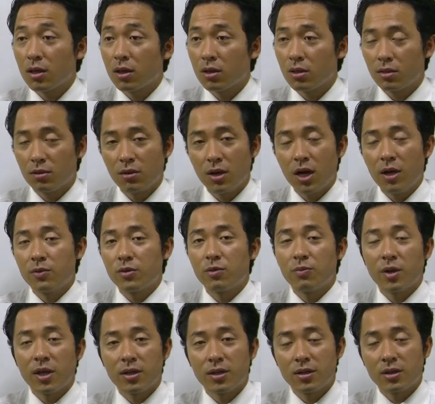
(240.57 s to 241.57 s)
you don't have to
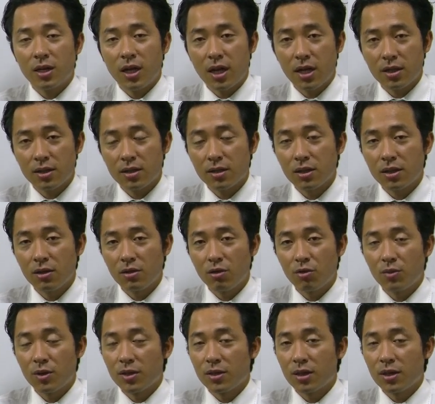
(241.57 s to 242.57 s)
pay the tax in
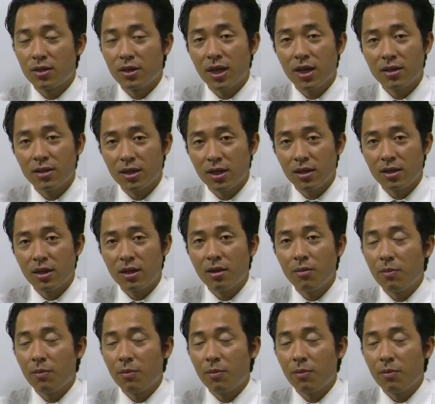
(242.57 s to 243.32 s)
overseas asset.